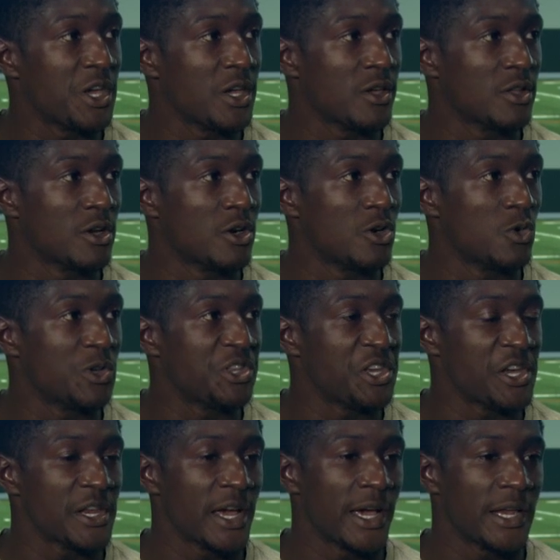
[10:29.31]
You know, we need
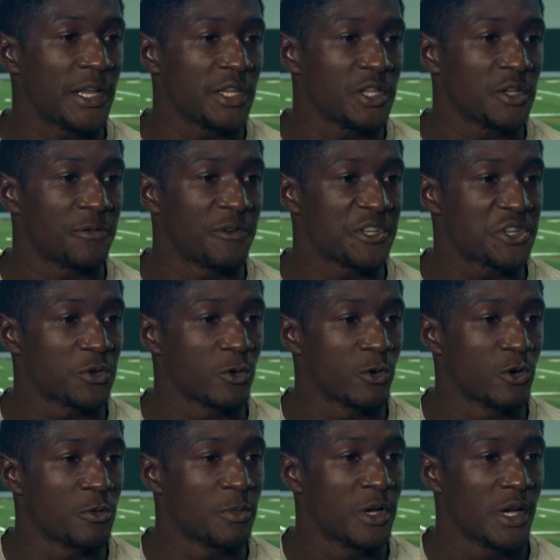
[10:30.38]
that in defensive
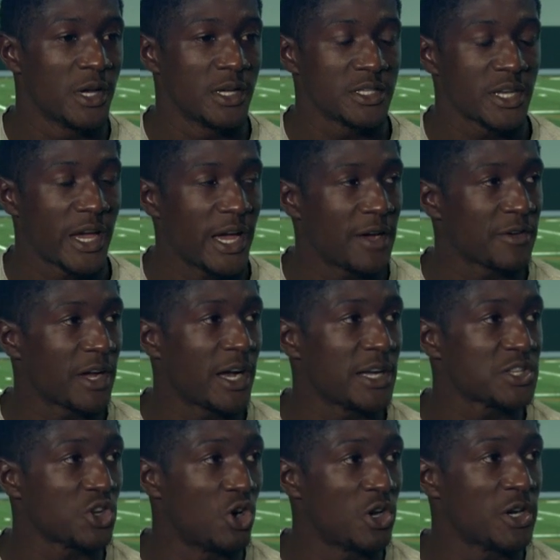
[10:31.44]
room to have
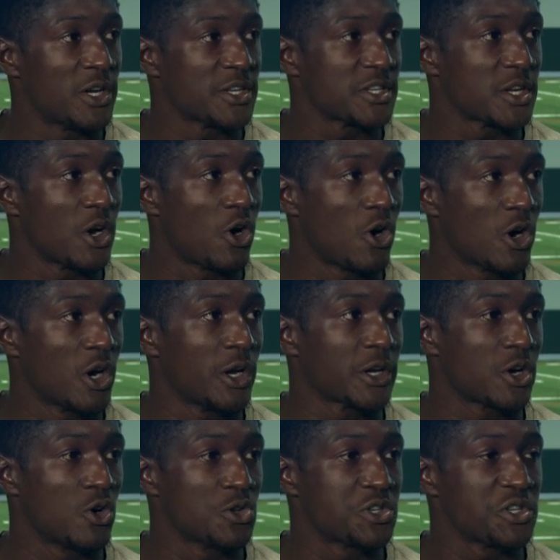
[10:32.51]
guys on us hard
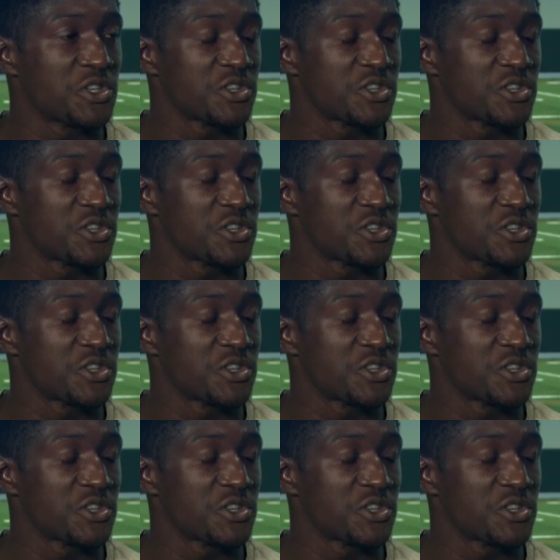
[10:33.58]
coaching.